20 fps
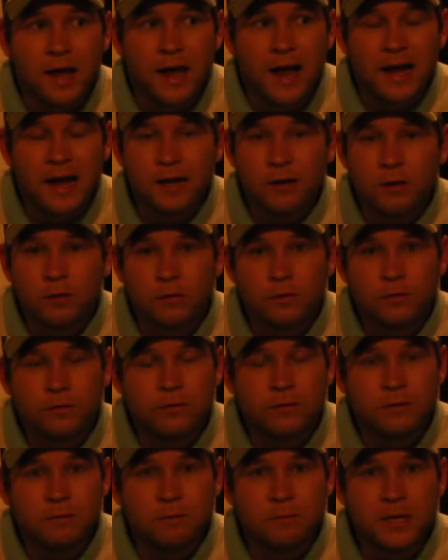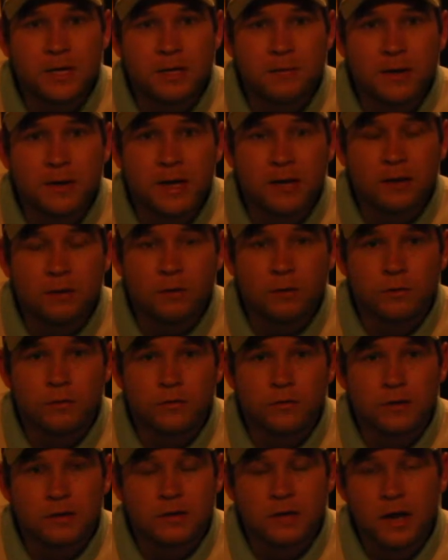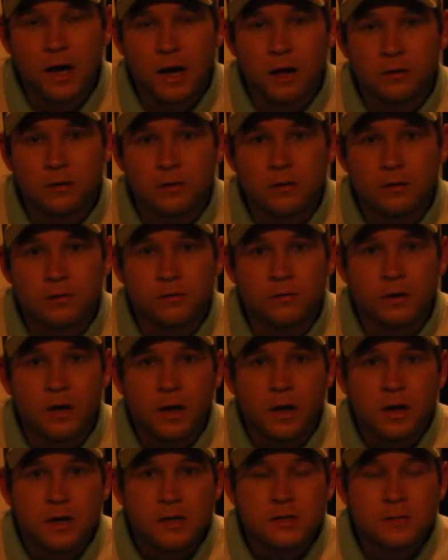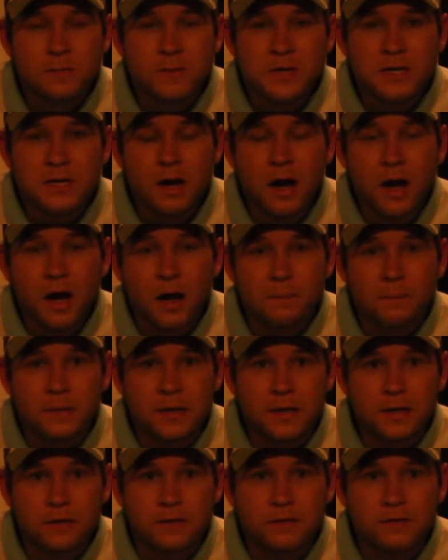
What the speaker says: angles and beam angles and colors to be copied.